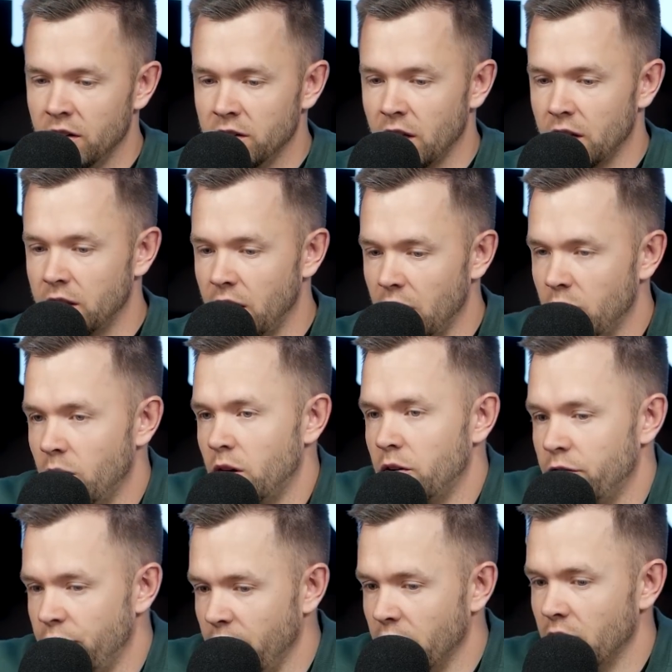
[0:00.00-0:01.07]
that they
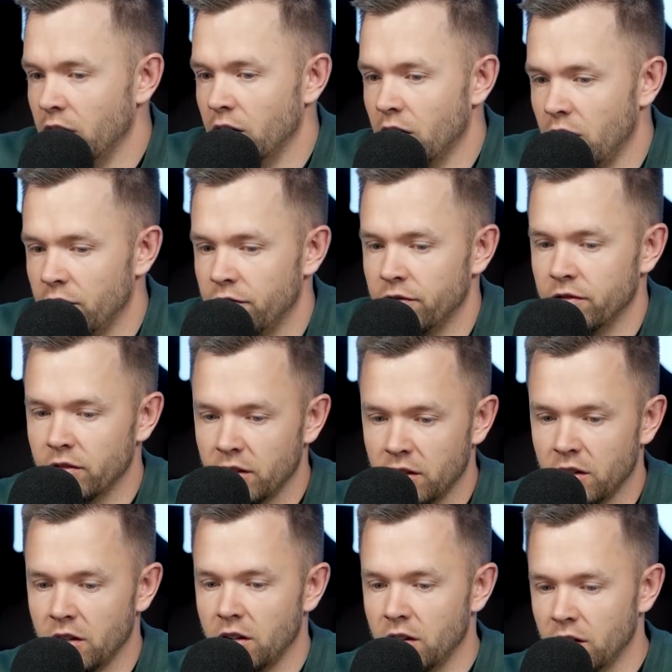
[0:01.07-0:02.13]
were thinking of.
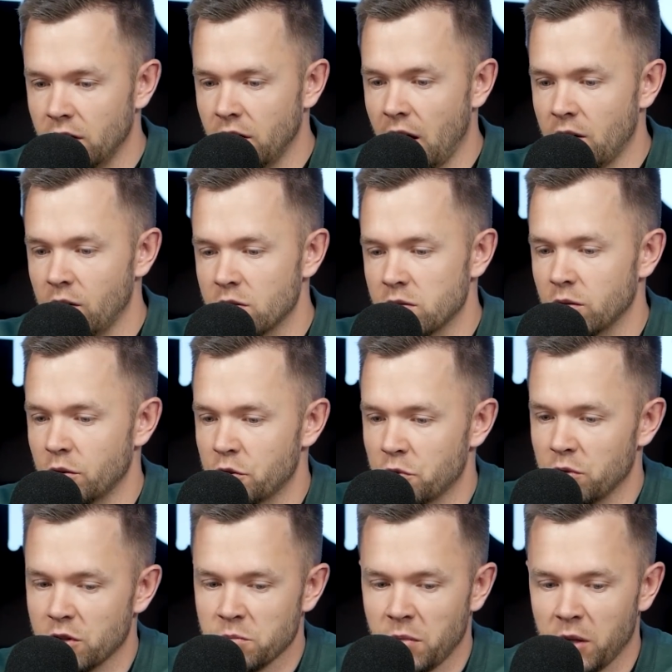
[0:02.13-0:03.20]
Karolis
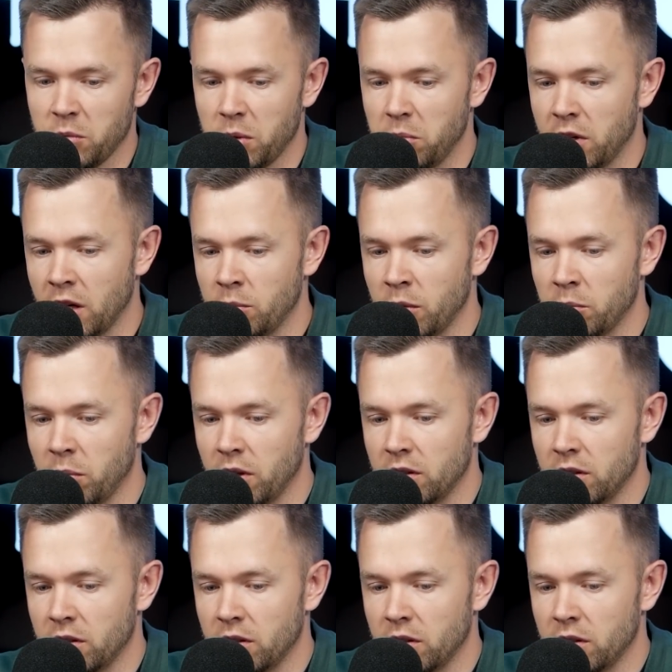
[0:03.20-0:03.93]
Lukašūnas might be becoming,